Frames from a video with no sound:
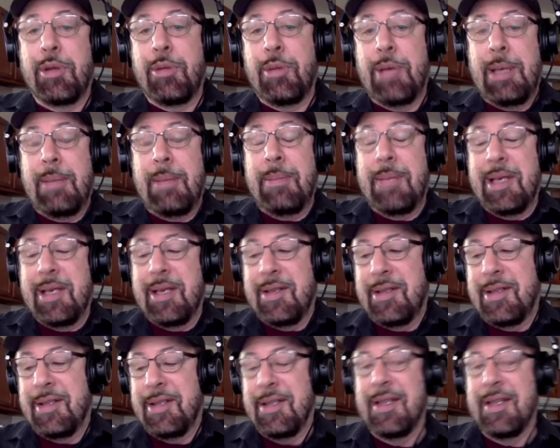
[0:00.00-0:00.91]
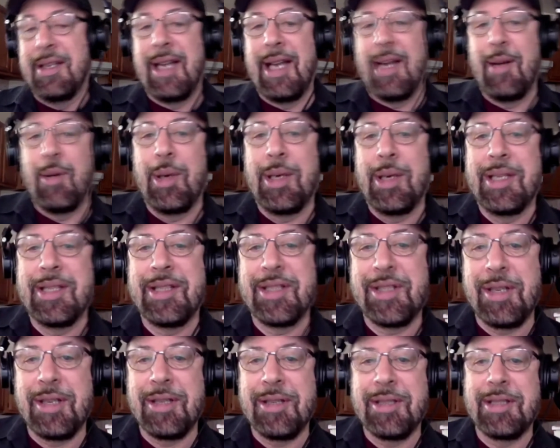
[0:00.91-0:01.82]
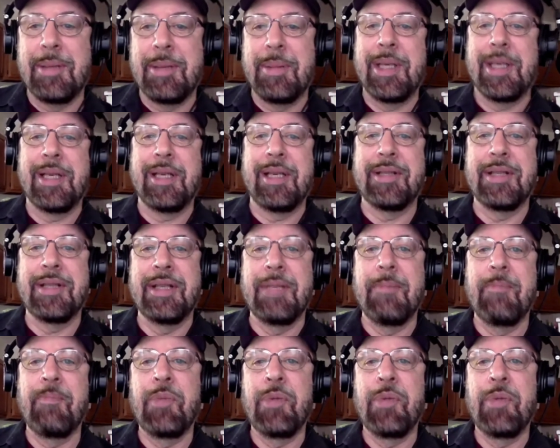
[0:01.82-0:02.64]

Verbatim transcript: three because I wanted to start there because